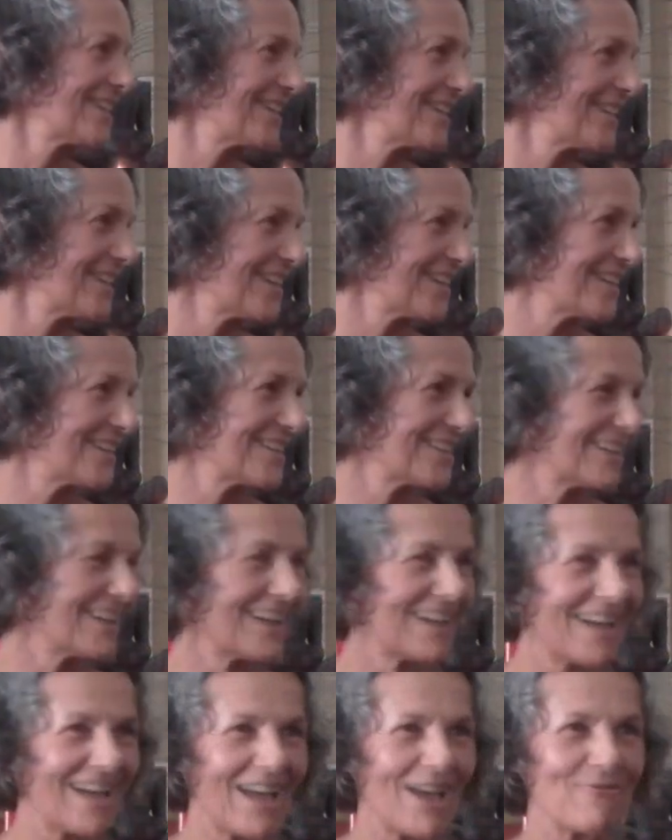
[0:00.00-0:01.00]
yeah,
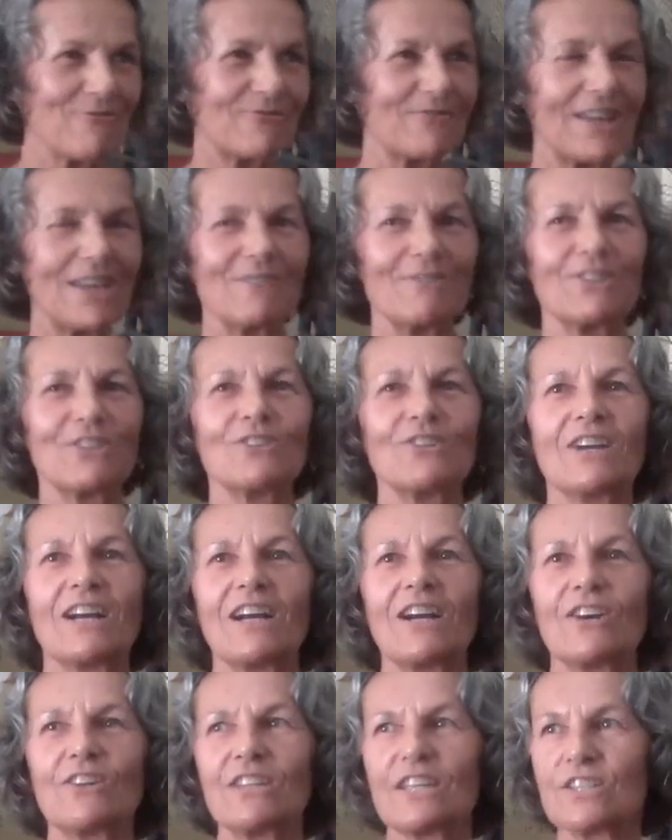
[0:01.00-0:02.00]
I have favored you
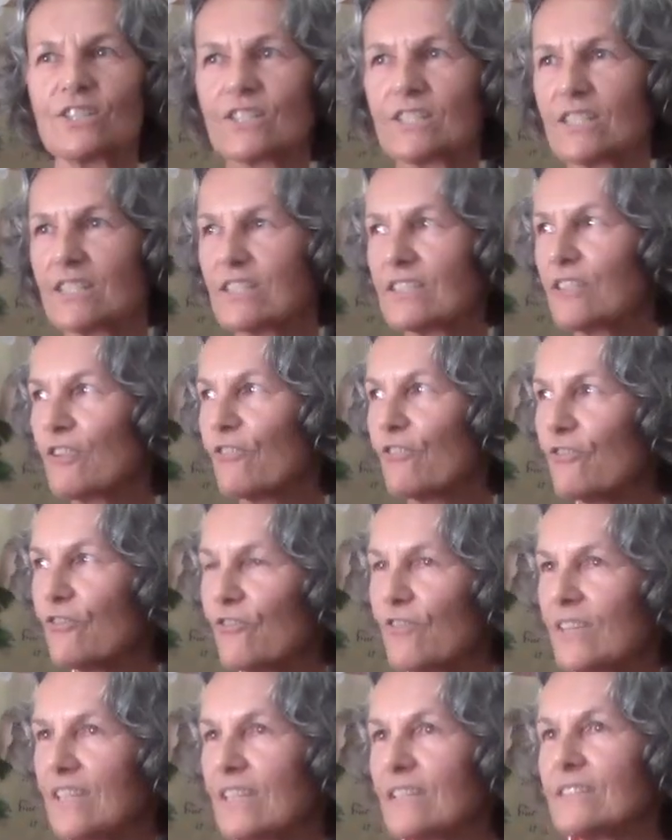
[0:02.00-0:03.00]
out. It's just the
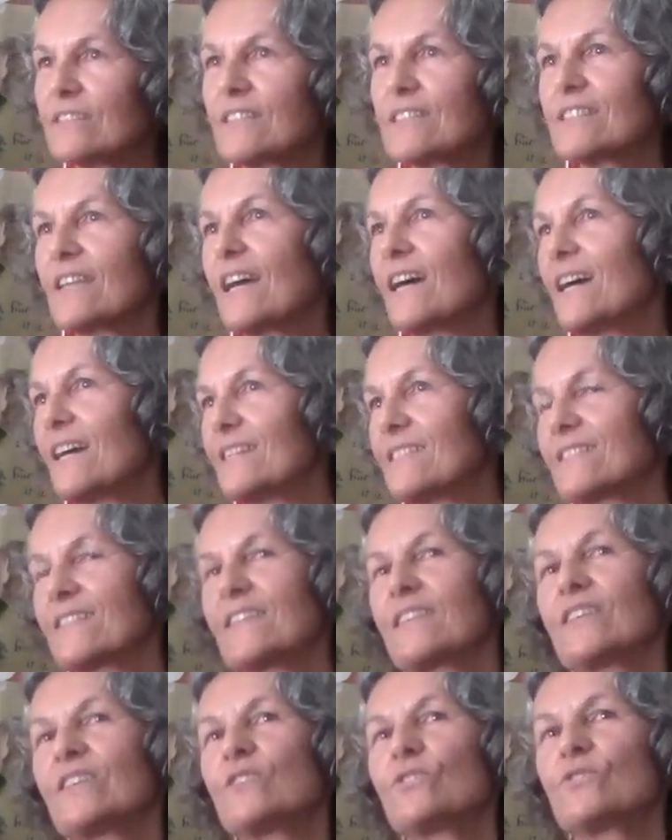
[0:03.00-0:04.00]
field is
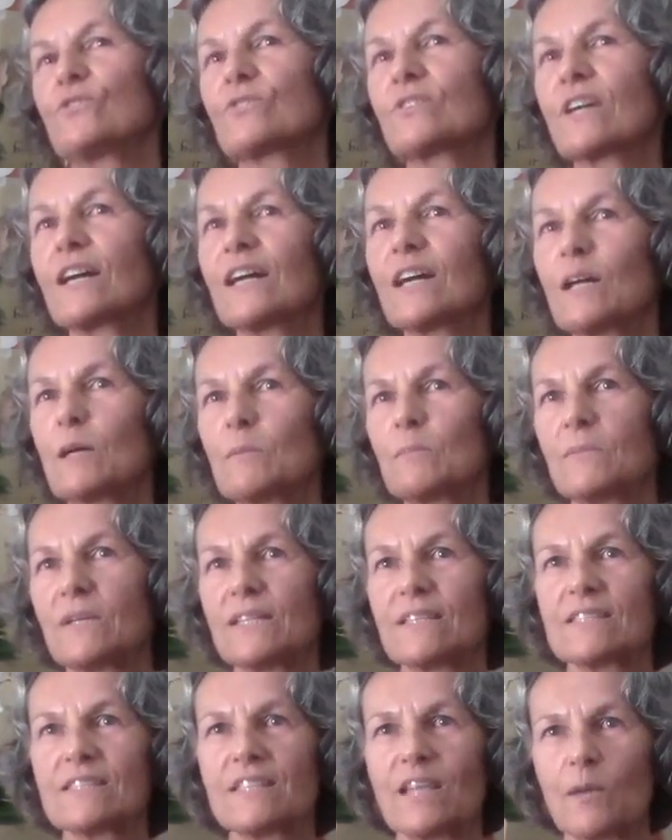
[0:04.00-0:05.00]
asking you to come
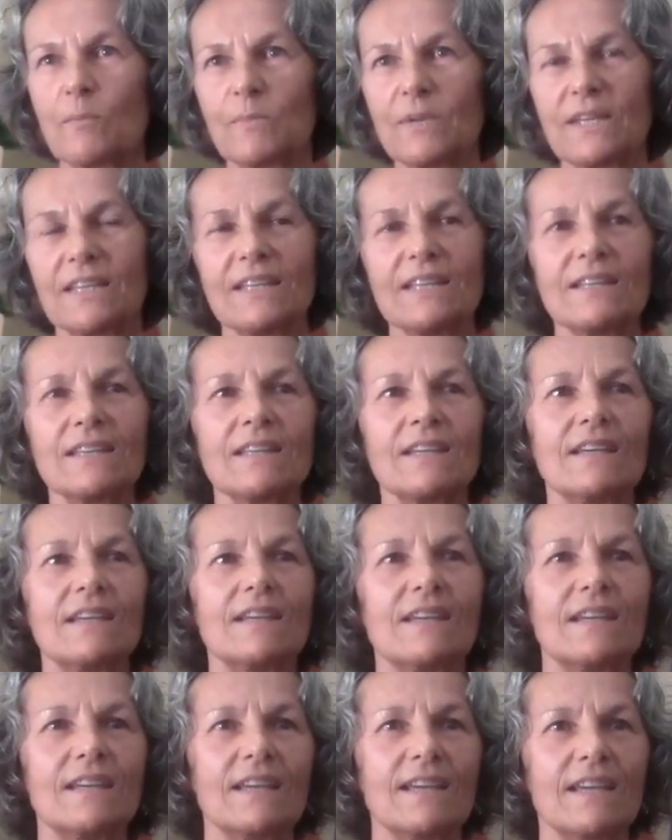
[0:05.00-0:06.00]
and step in
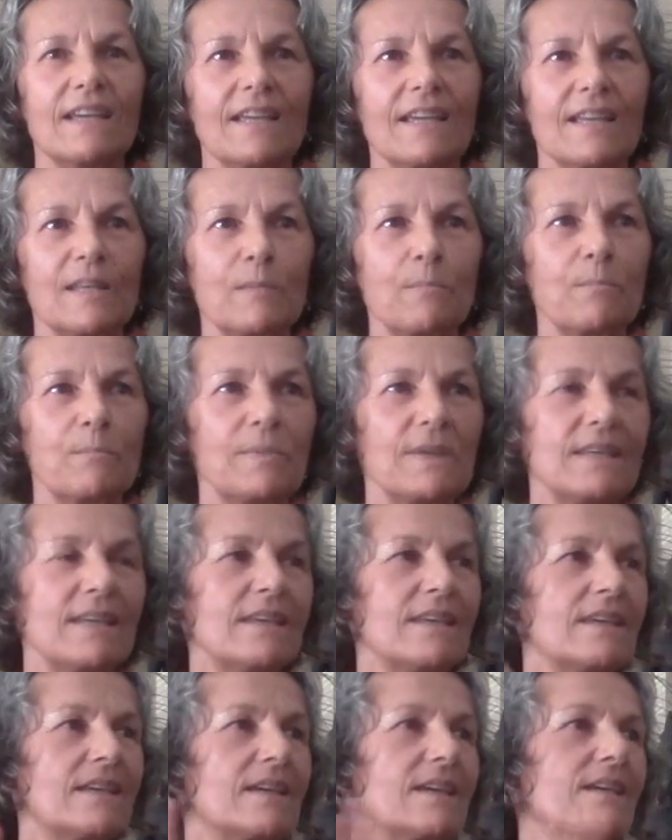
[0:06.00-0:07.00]
and
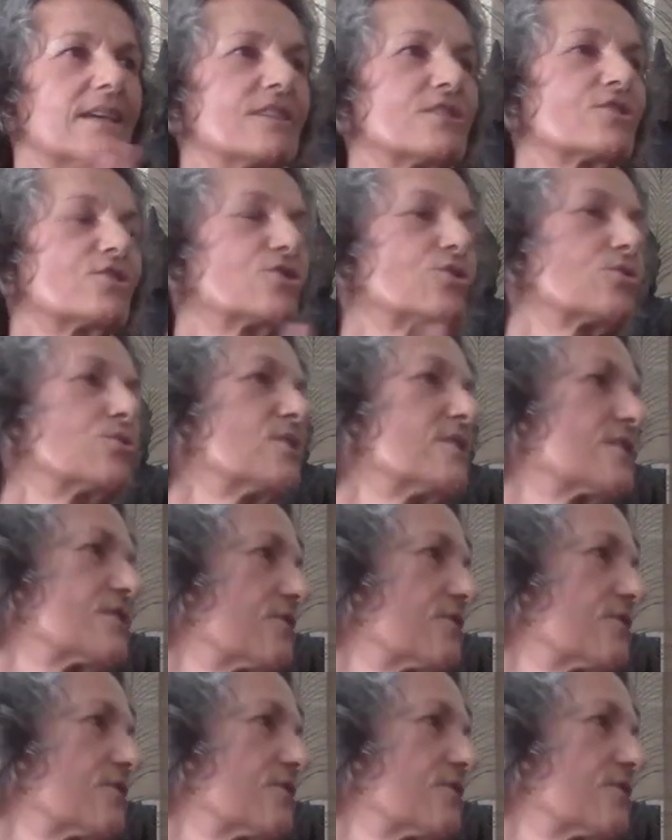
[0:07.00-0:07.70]
be a source